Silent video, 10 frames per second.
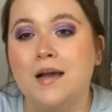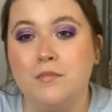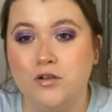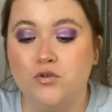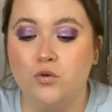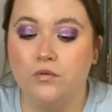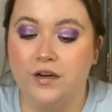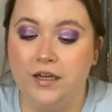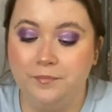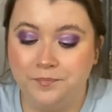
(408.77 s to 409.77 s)
and my
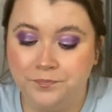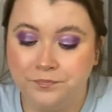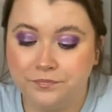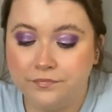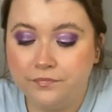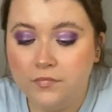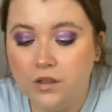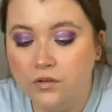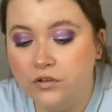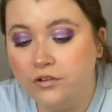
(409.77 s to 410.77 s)
jewellery.
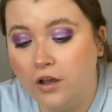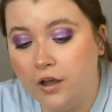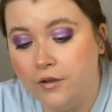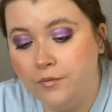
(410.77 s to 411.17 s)
So